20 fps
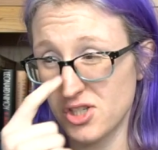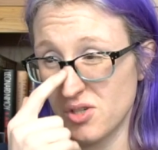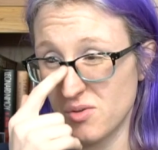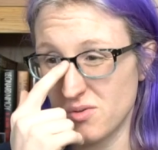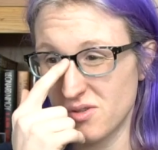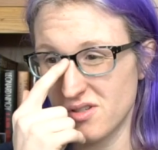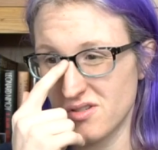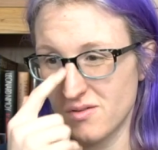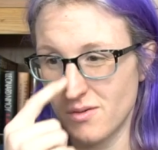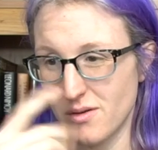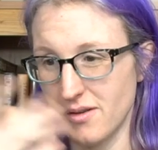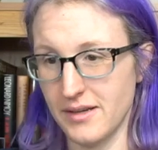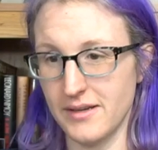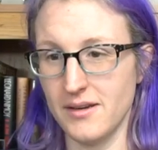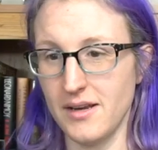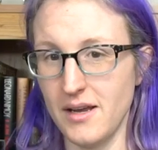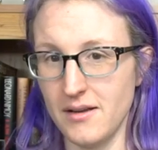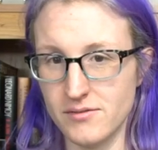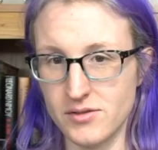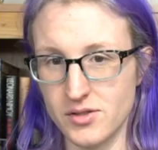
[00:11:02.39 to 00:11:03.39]
It was just sort of like,
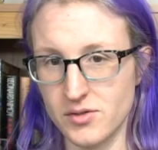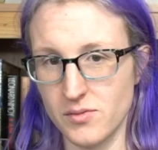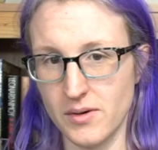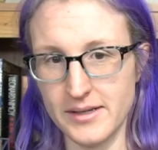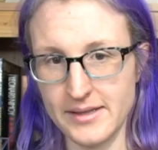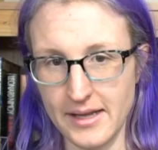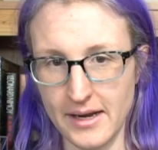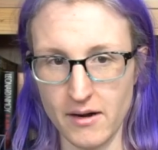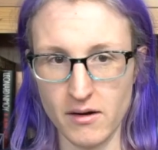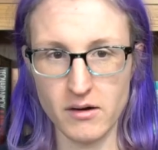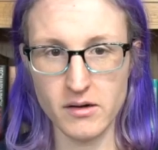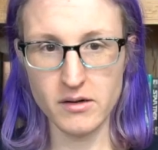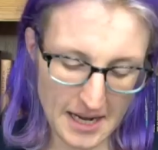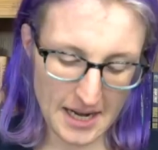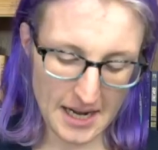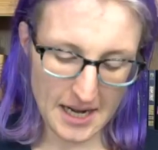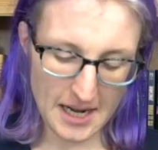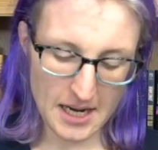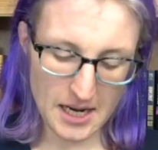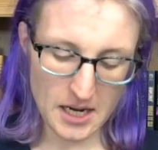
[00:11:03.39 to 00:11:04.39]
yeah, she's right there.
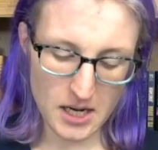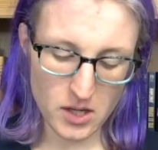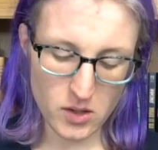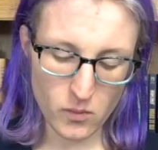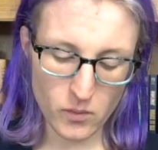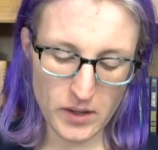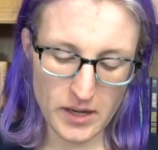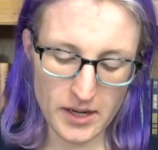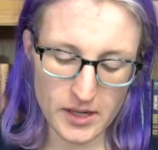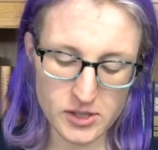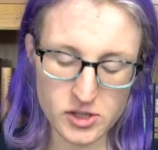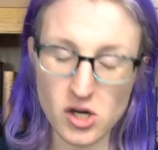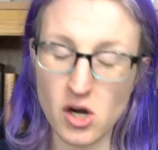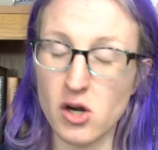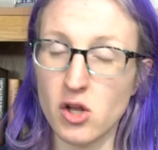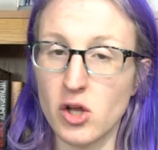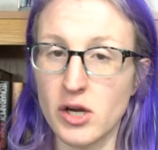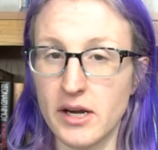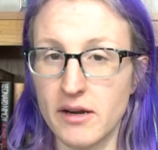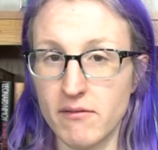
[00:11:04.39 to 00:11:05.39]
And we
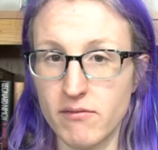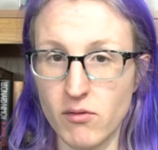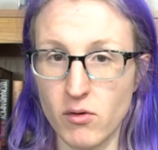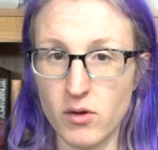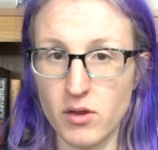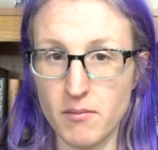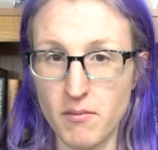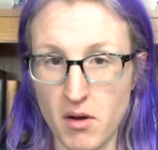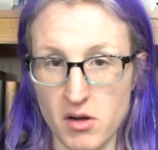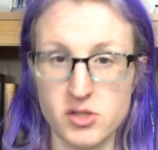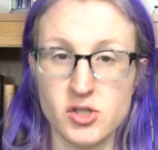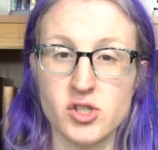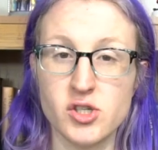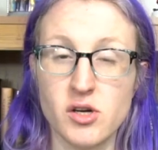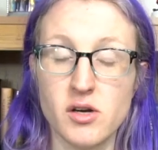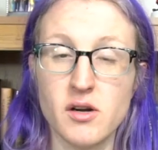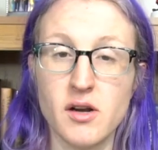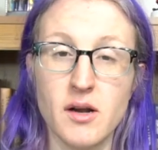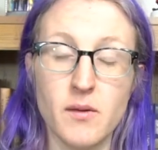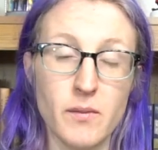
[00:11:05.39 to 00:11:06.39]
start looking for the
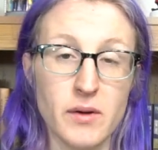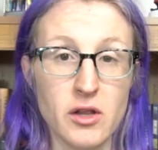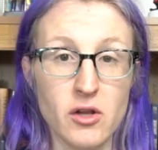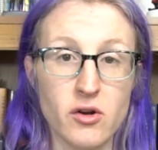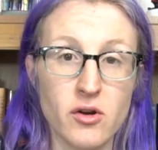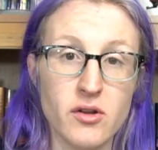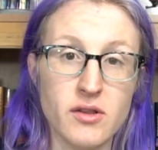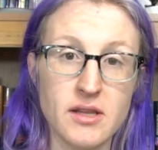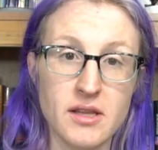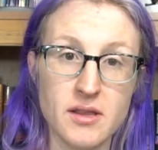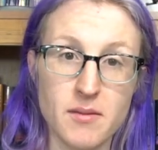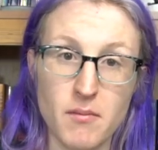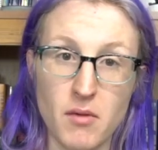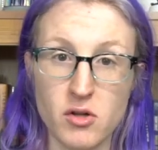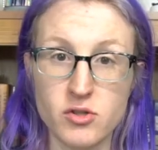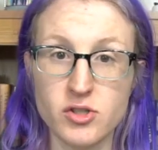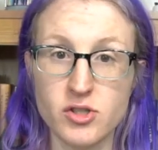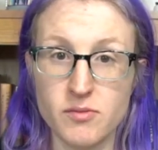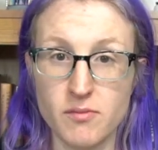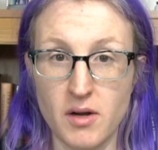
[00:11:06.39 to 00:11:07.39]
monster. And we learn that the
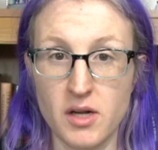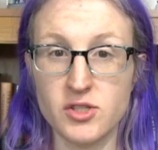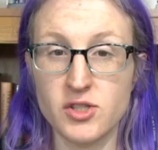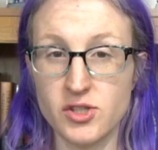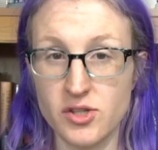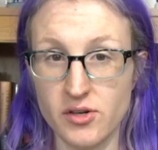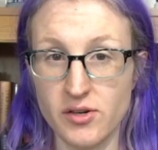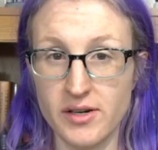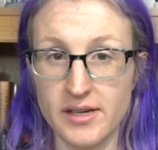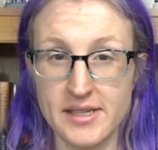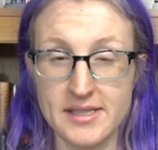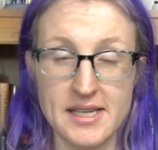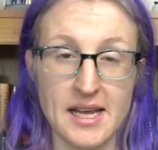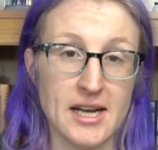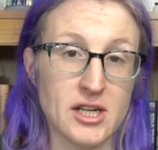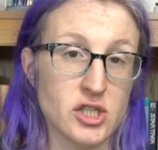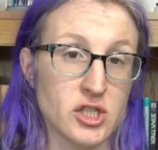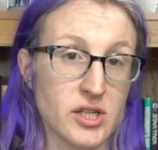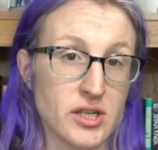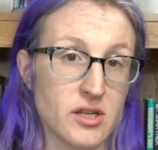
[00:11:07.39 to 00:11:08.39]
monster is
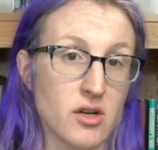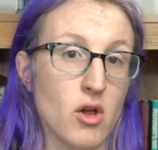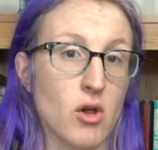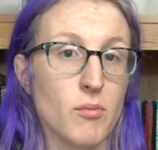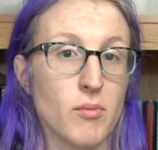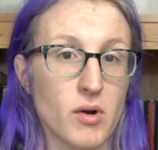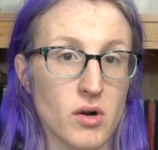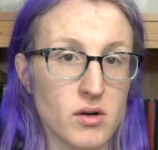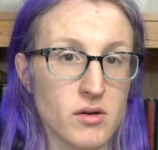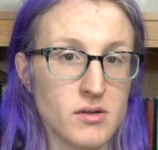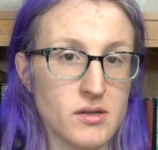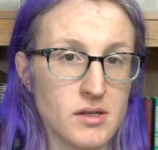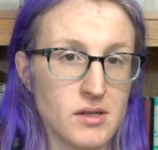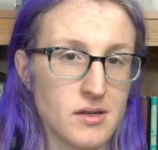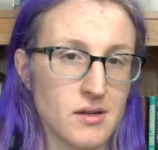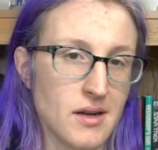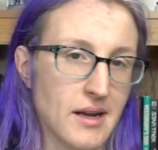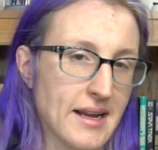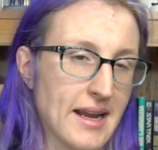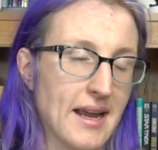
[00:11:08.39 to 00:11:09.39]
actually Culber.
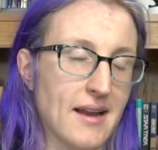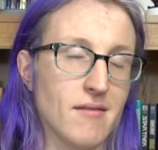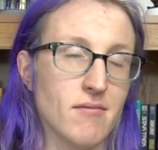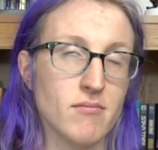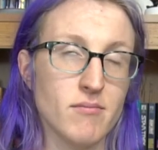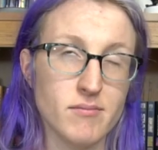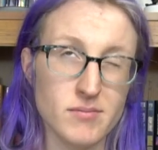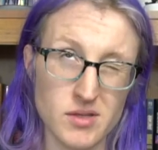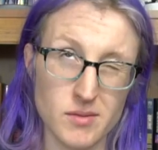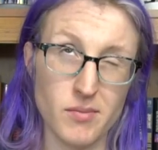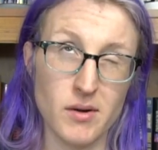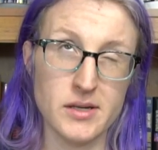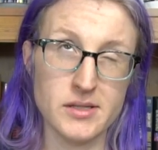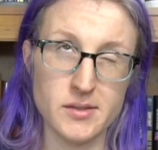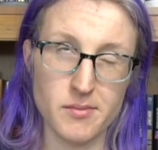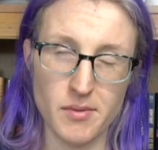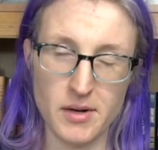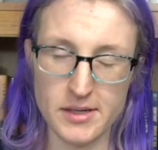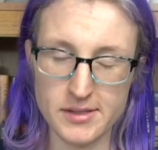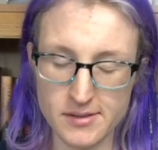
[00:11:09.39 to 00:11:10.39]
Again, surprise,
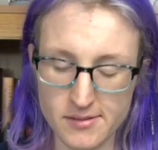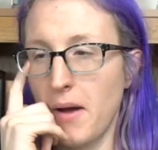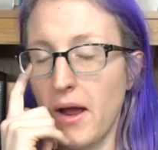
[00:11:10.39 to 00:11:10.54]
surprise.